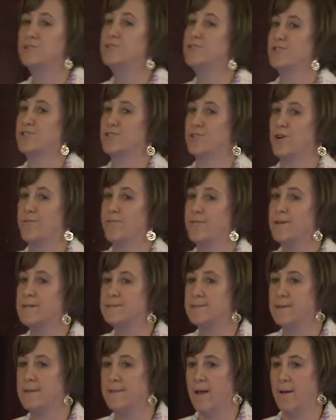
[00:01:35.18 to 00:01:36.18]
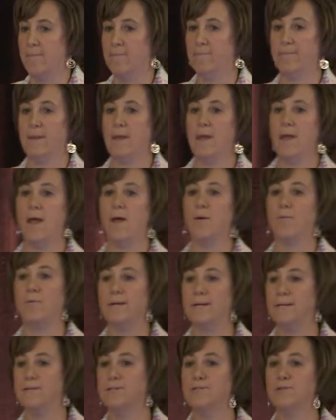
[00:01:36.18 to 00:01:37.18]
to just start fixing them, and we
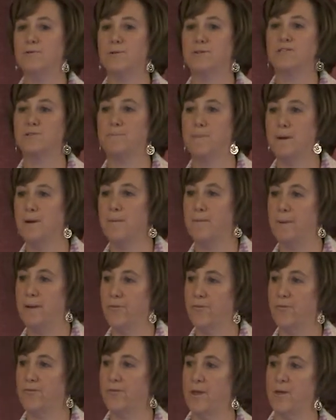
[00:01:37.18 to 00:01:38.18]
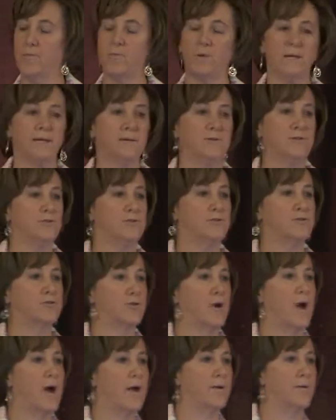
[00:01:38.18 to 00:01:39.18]
need to do experiments, and we need to do
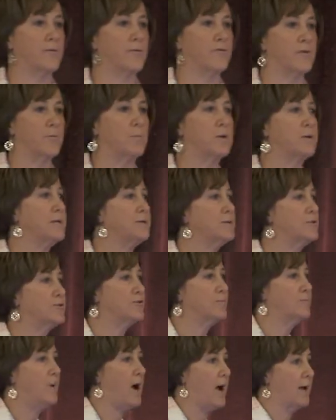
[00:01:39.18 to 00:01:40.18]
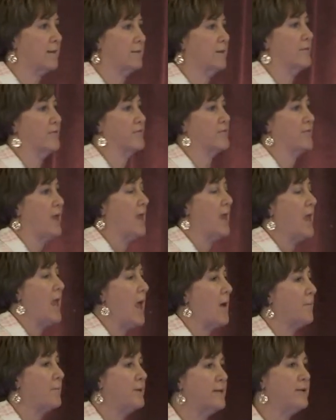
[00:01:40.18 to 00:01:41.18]
trials, and we need to do pilots,
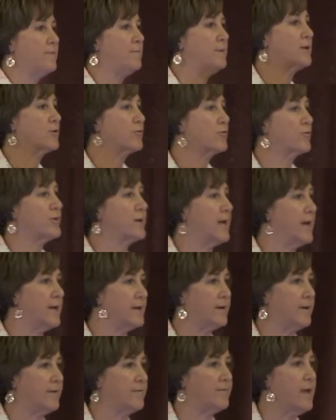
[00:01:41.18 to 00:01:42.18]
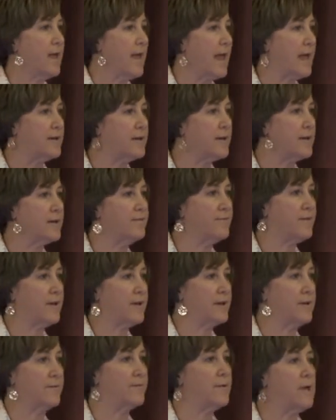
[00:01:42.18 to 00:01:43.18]
and we need to be creative and
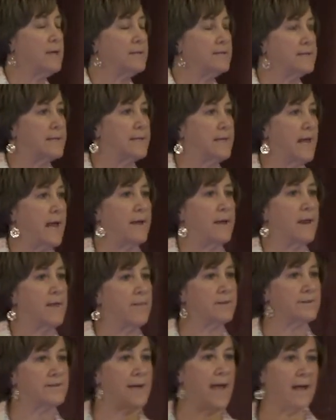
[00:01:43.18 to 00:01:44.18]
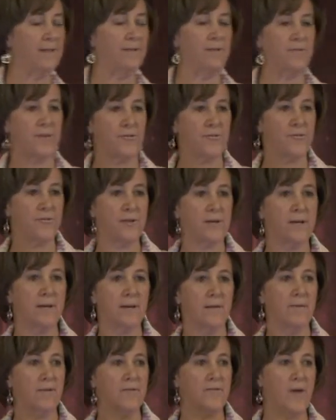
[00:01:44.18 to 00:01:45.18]
innovative to get the talent that's sitting
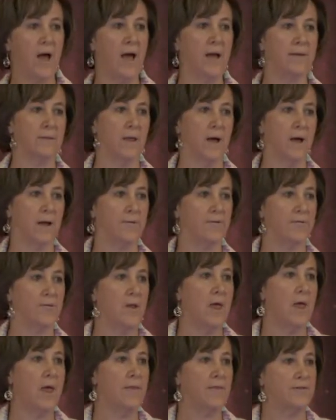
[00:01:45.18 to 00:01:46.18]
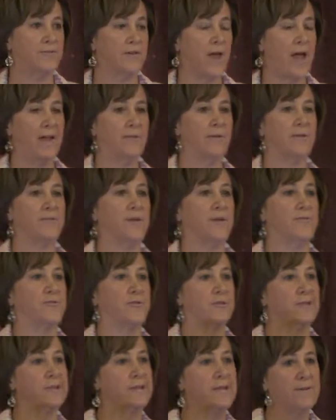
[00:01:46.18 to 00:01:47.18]
on the sidelines, the talent that's
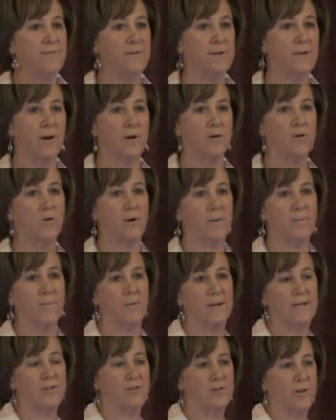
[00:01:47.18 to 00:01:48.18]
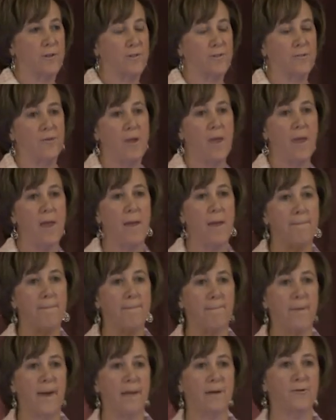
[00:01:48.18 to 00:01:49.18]
leaving our corporations,
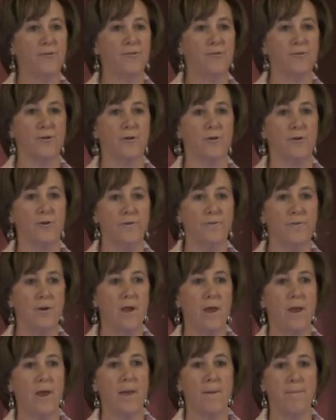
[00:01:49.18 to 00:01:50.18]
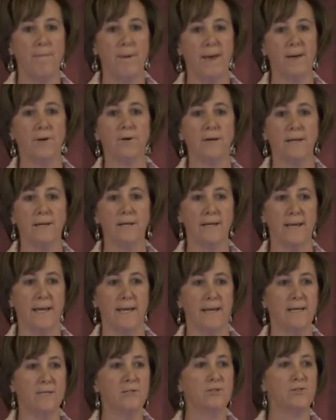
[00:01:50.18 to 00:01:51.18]
better served, better
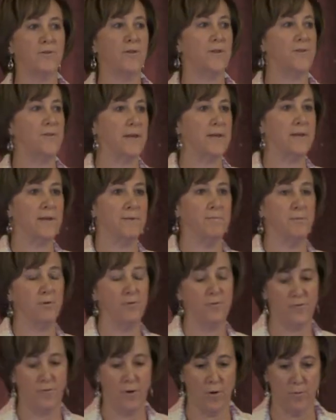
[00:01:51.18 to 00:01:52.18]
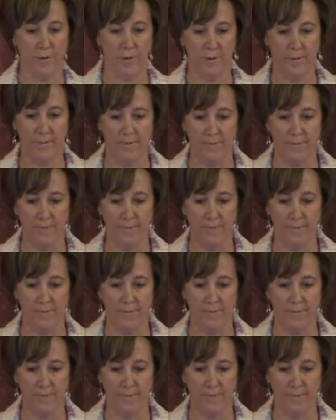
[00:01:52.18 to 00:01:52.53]
engaged so that they can move forward.